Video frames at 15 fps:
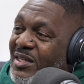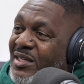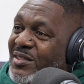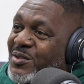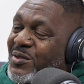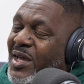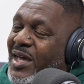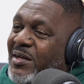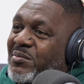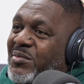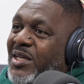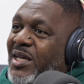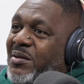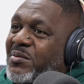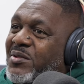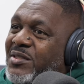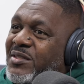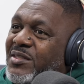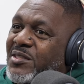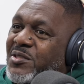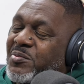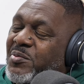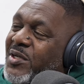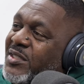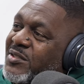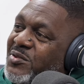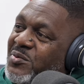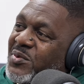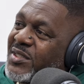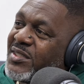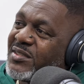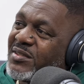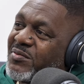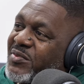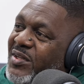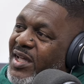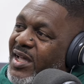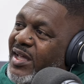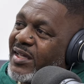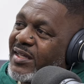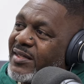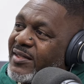You got to be able to just spread your wings and fly.